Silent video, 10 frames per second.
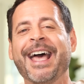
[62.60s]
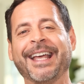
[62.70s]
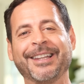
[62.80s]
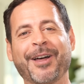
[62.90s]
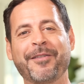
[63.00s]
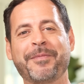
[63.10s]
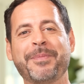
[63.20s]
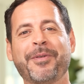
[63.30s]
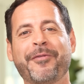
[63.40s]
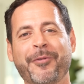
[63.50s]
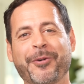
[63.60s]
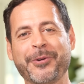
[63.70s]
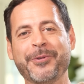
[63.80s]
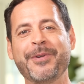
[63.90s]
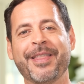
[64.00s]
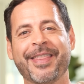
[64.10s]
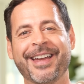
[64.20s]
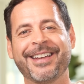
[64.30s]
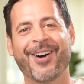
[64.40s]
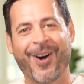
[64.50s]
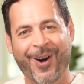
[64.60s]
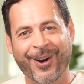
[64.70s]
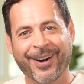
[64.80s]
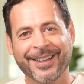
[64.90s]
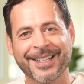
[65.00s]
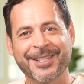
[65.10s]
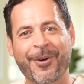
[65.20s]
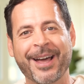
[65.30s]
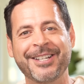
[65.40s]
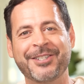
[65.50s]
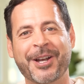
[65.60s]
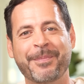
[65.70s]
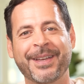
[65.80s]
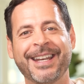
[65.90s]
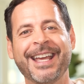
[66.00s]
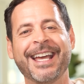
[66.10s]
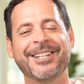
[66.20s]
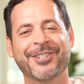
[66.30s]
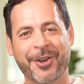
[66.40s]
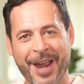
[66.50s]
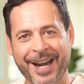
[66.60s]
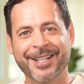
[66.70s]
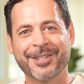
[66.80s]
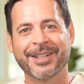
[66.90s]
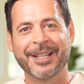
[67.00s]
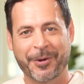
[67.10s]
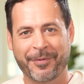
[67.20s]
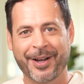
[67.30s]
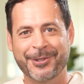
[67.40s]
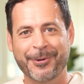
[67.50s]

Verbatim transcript: and love people for who they are. Let's go ahead and jump in and show you how to use the liquify